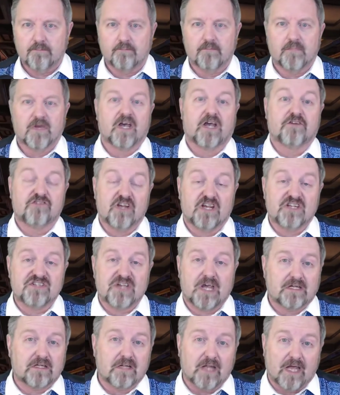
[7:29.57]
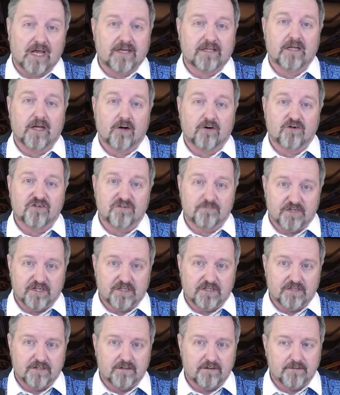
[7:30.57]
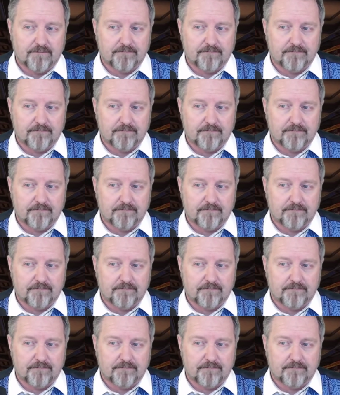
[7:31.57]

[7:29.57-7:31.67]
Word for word: much as I'd like there to be.